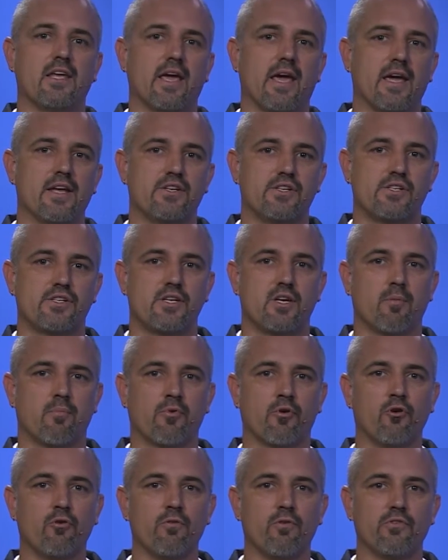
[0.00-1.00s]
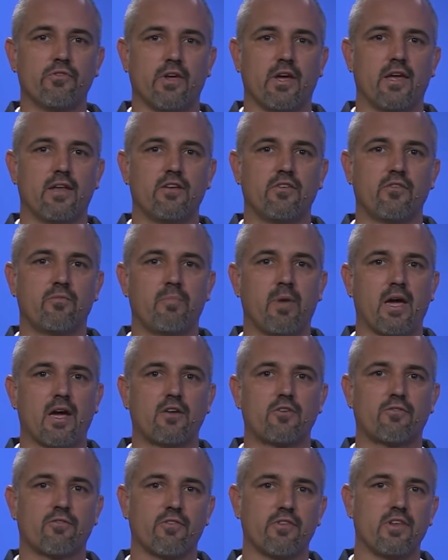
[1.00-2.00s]
the agency approvals and the
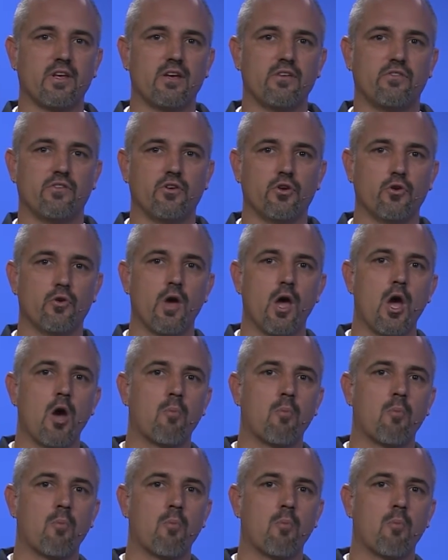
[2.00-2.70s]
specs for these new